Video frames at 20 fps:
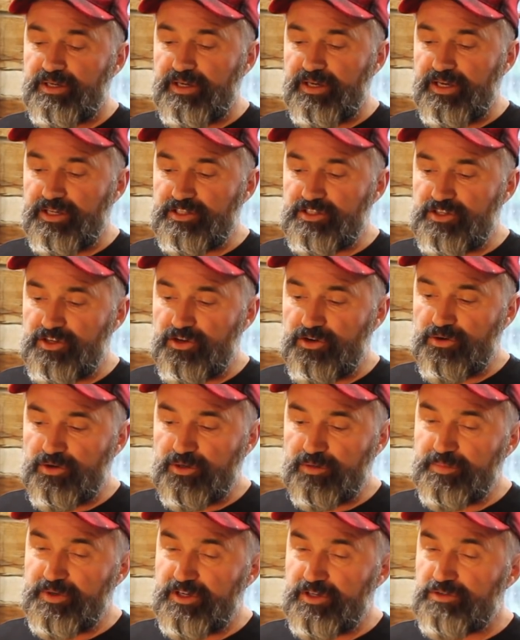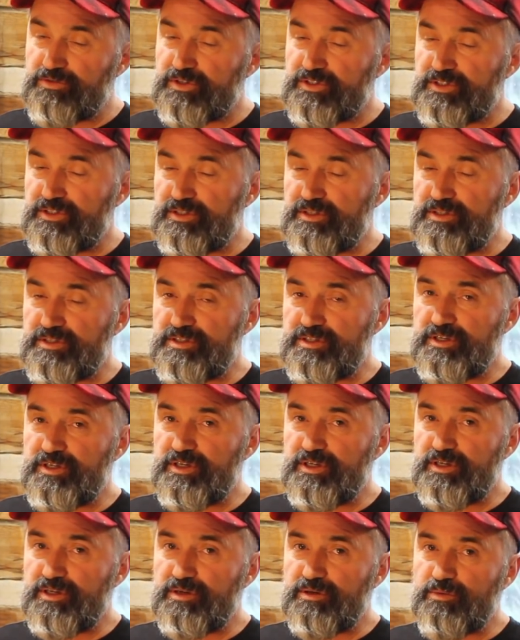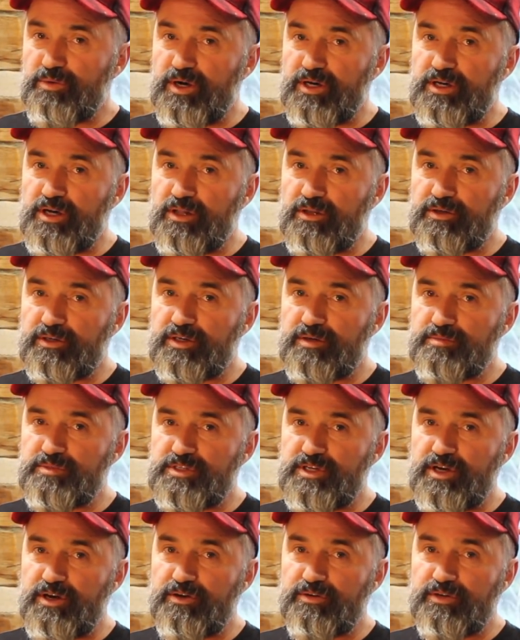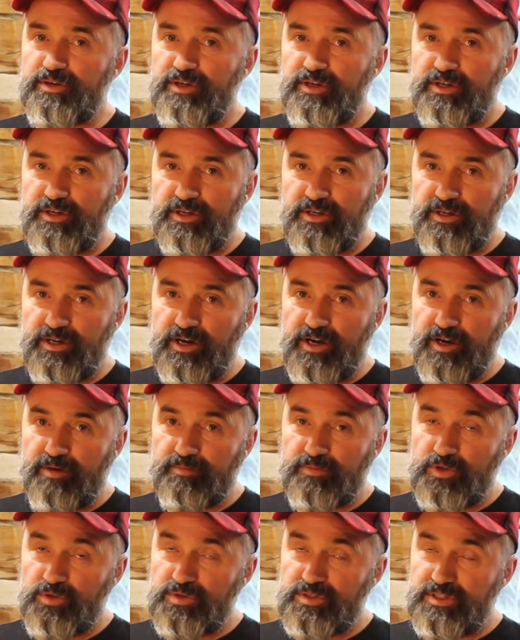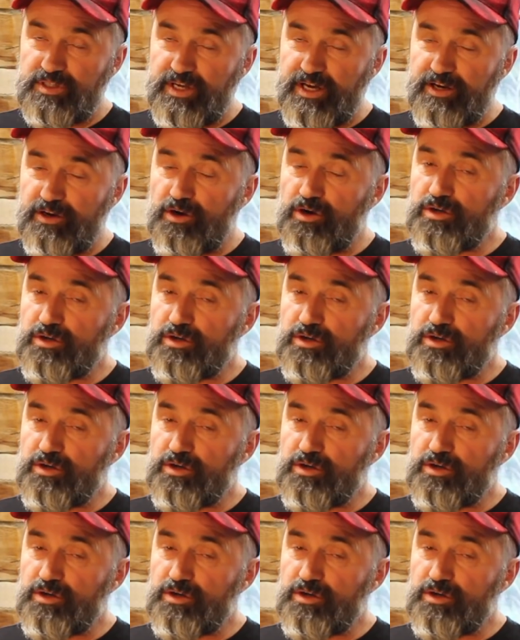and so it'll be interesting to see what color comes out using that.